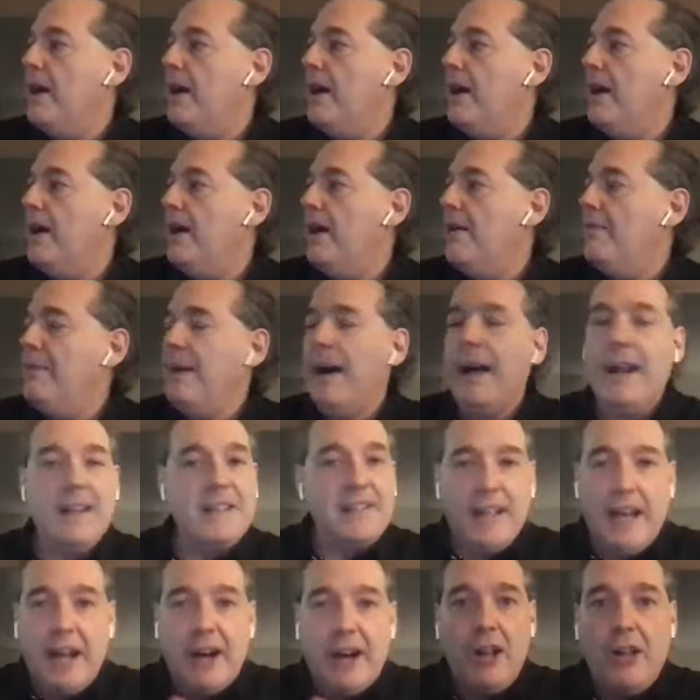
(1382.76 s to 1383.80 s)
And
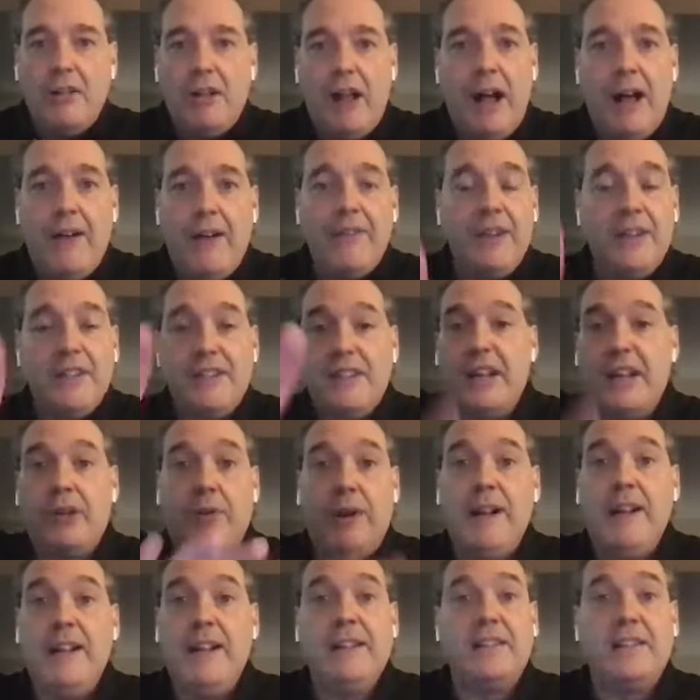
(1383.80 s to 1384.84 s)
it's not at all obvious that
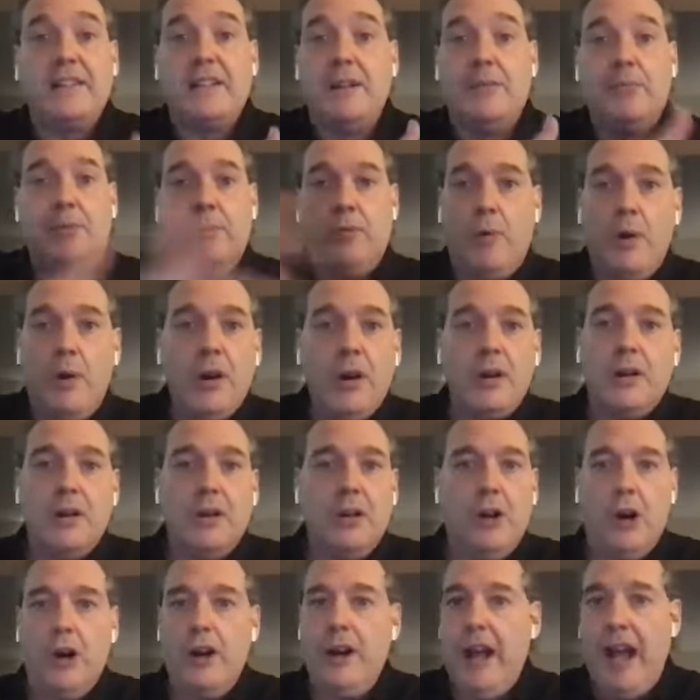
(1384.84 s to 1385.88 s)
gradient descent would work
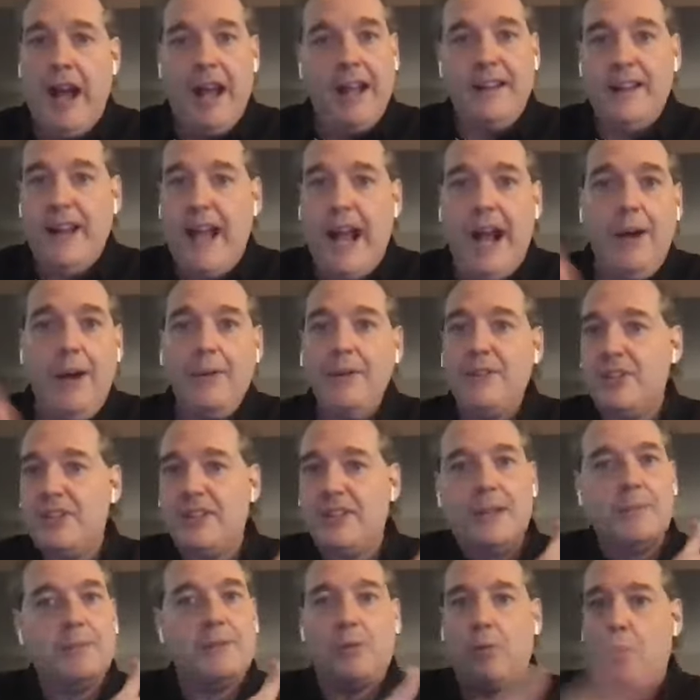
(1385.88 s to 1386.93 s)
and now it
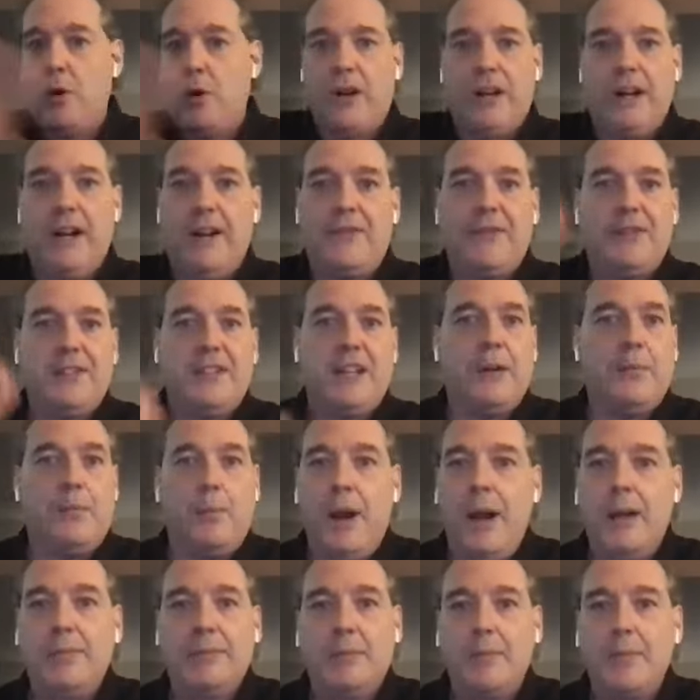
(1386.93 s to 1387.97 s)
just seems to work on every single
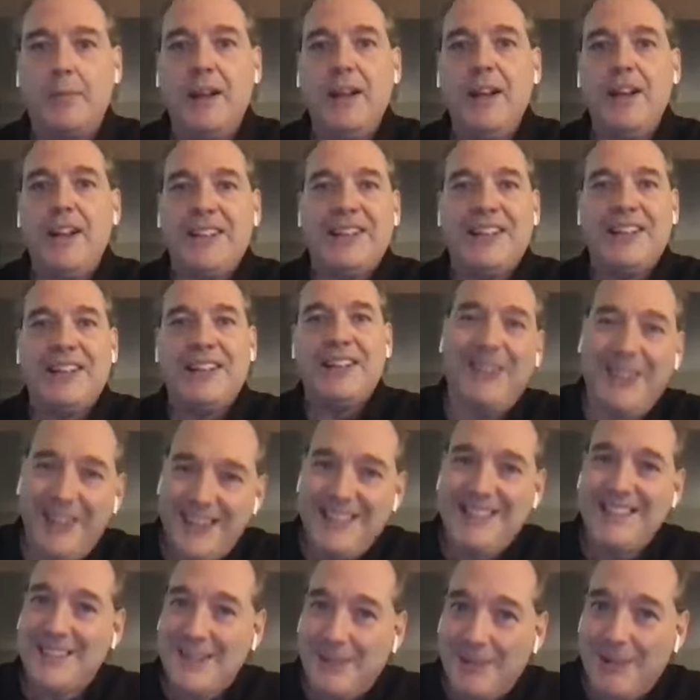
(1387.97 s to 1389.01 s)
problem.
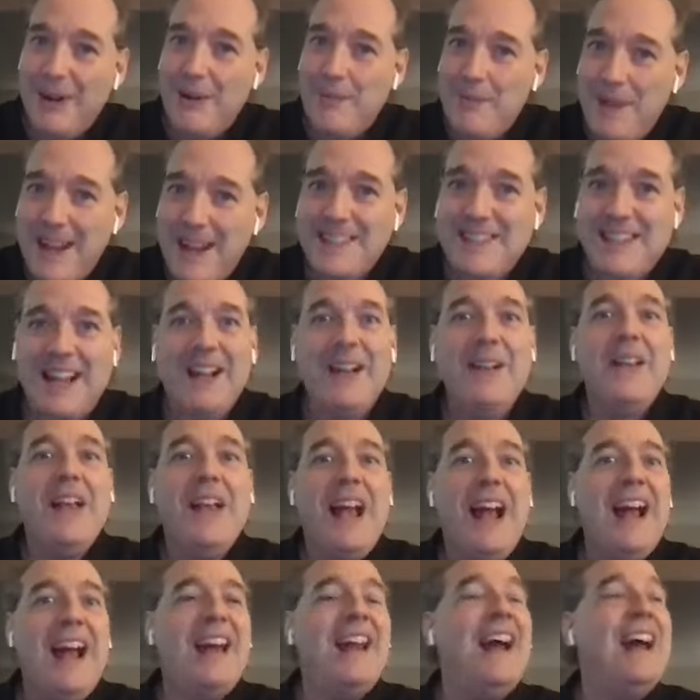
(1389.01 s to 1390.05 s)
It's somewhat amazing.
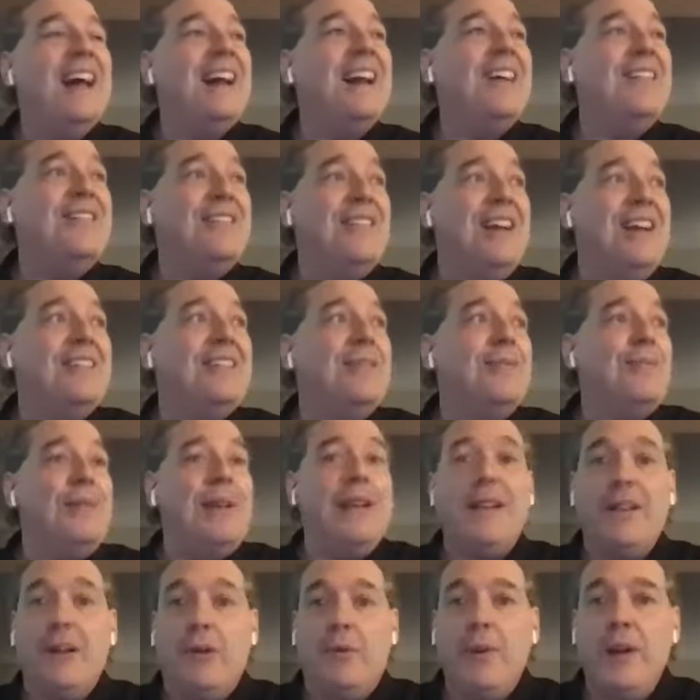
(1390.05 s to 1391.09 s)
And I think,
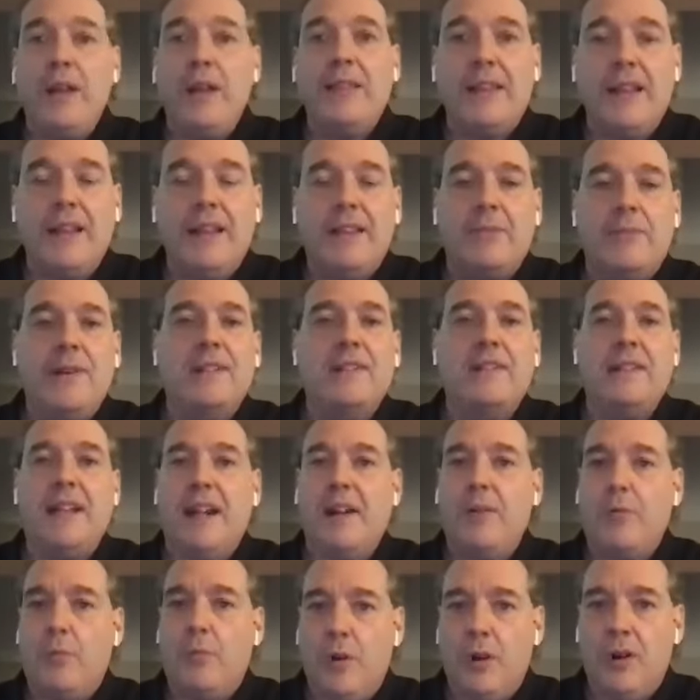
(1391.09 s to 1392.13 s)
we think the reason
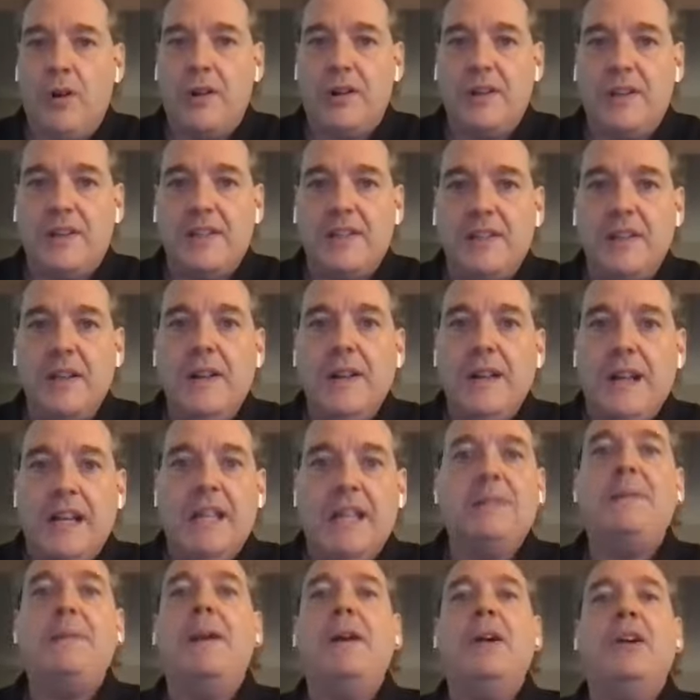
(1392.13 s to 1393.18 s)
that it works
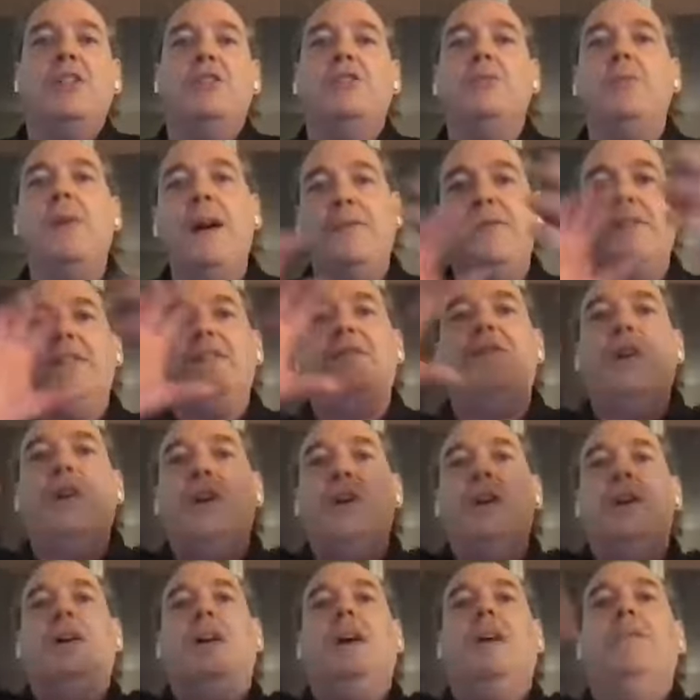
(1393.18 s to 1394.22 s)
is because you have these
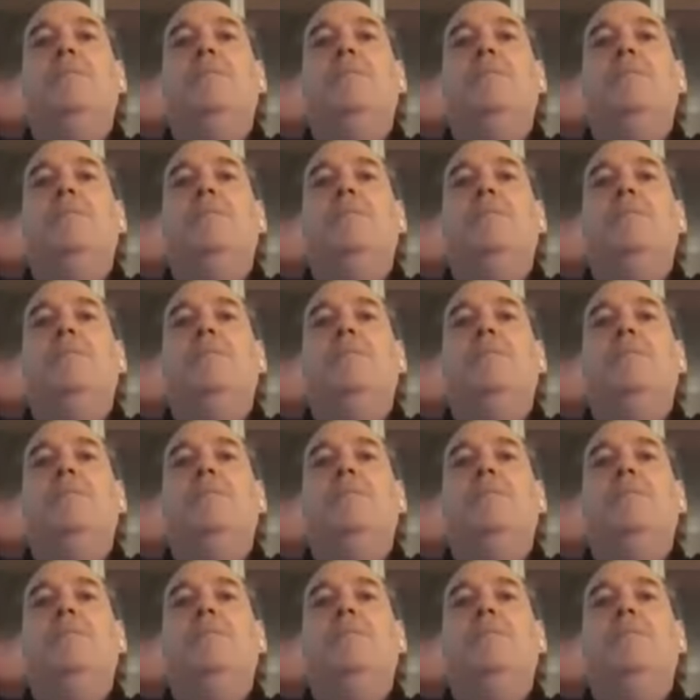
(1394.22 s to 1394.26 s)
very